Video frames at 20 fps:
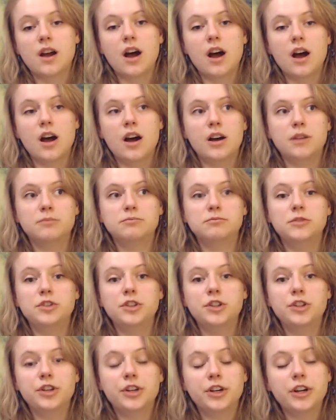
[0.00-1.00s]

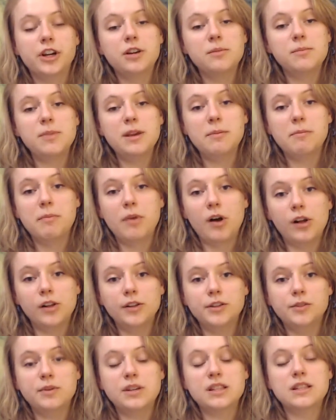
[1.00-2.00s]
You're gonna be
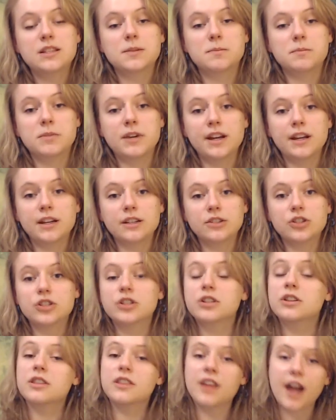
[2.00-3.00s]
Baldwin's
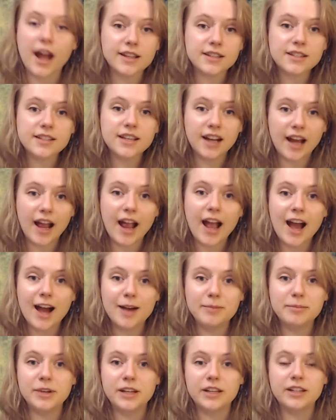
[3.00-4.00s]
bitch. That's gonna
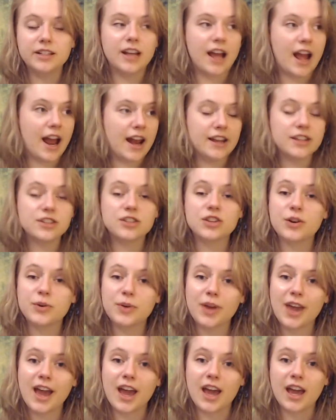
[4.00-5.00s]
happen, and it's
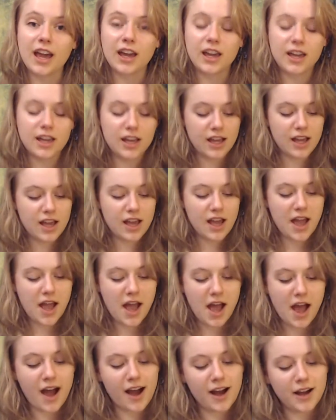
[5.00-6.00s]
okay.
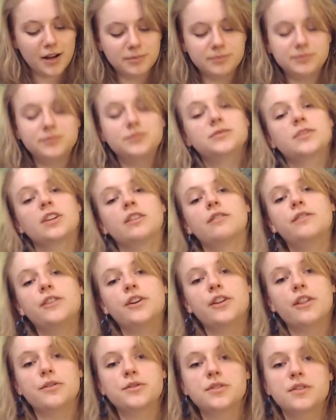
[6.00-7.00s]
For
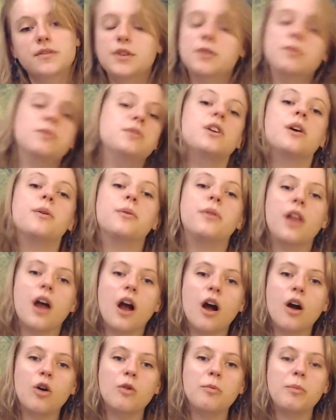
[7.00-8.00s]
those of you who don't
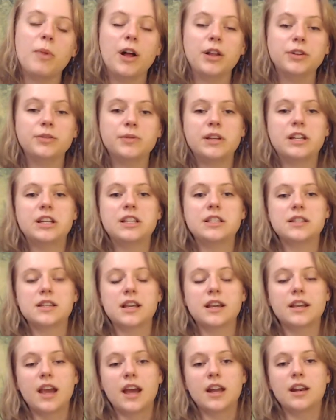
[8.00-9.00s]
know, Baldwin is,
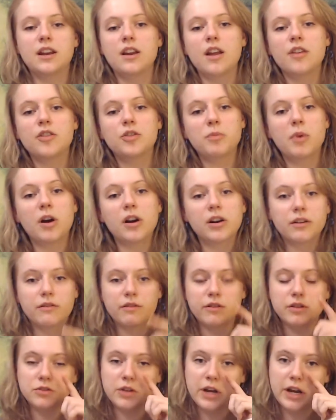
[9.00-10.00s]
again, another part of
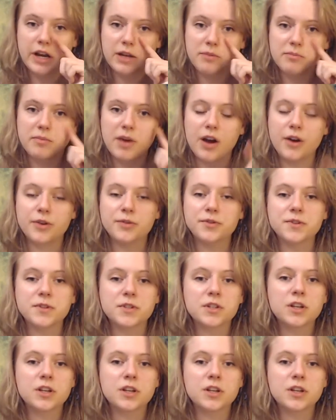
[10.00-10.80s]
the trading post.